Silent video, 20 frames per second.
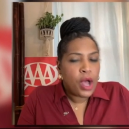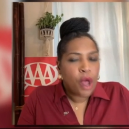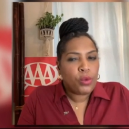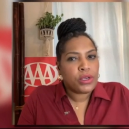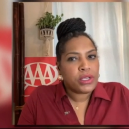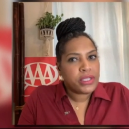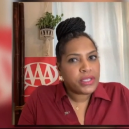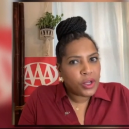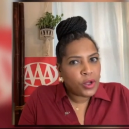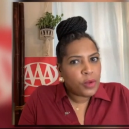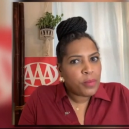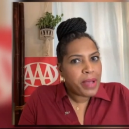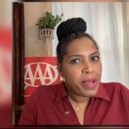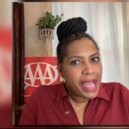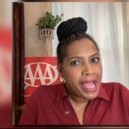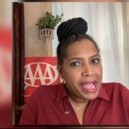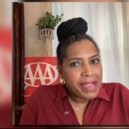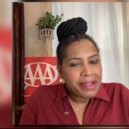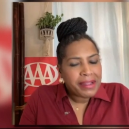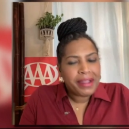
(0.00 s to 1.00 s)
We're still
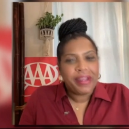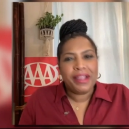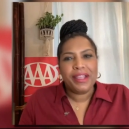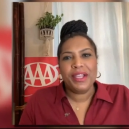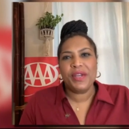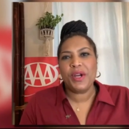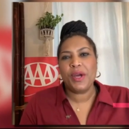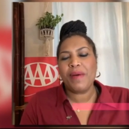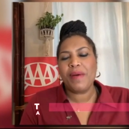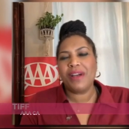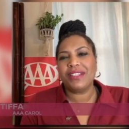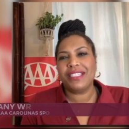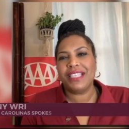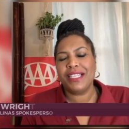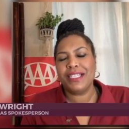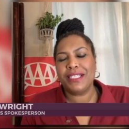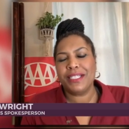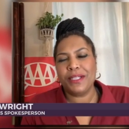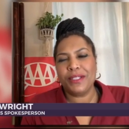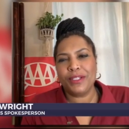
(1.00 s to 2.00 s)
paying, you know, about
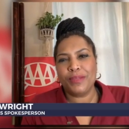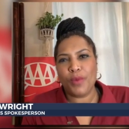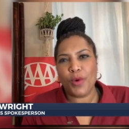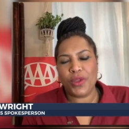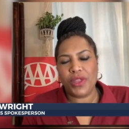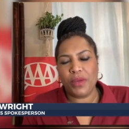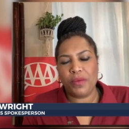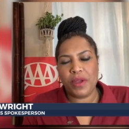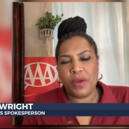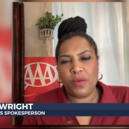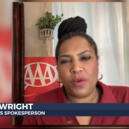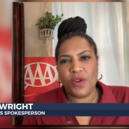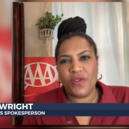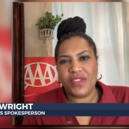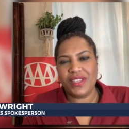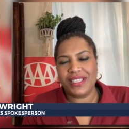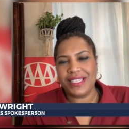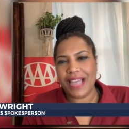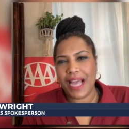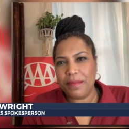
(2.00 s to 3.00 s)
10 cents more than we were
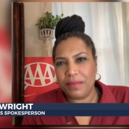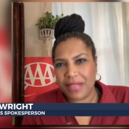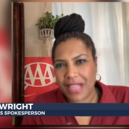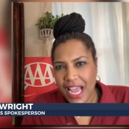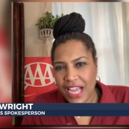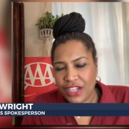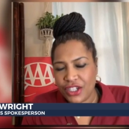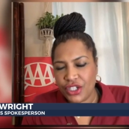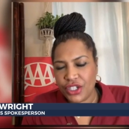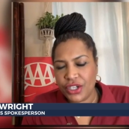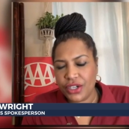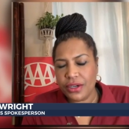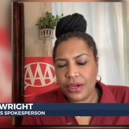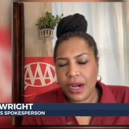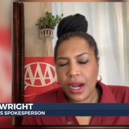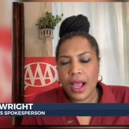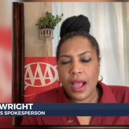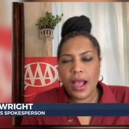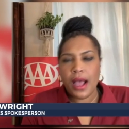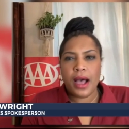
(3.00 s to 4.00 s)
this time last
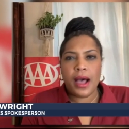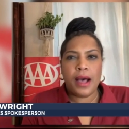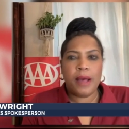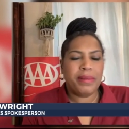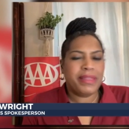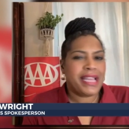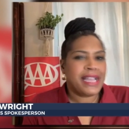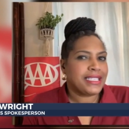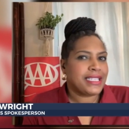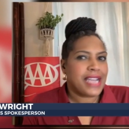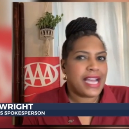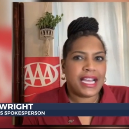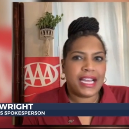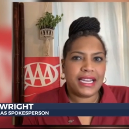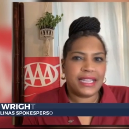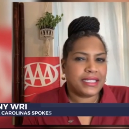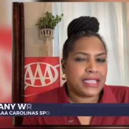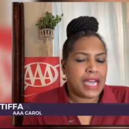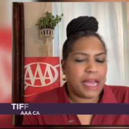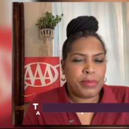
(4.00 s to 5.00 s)
year, uh, but that's not going
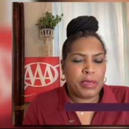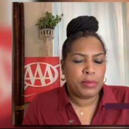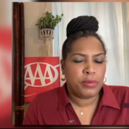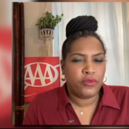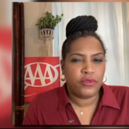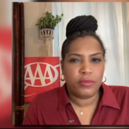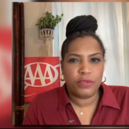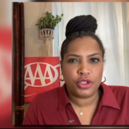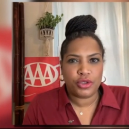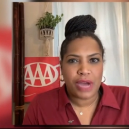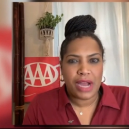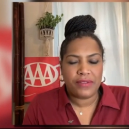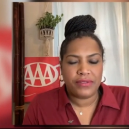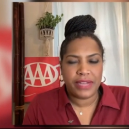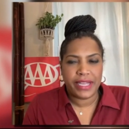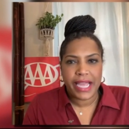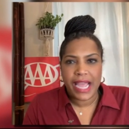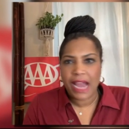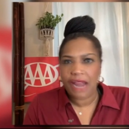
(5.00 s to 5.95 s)
to stop people from traveling.